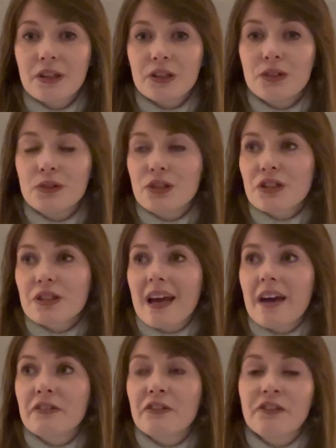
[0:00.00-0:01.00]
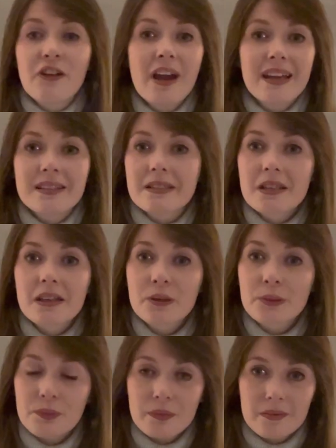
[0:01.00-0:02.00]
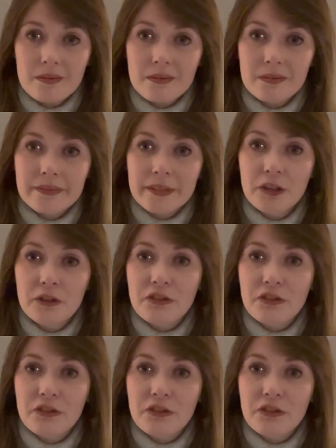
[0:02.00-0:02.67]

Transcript: You just have a friend. You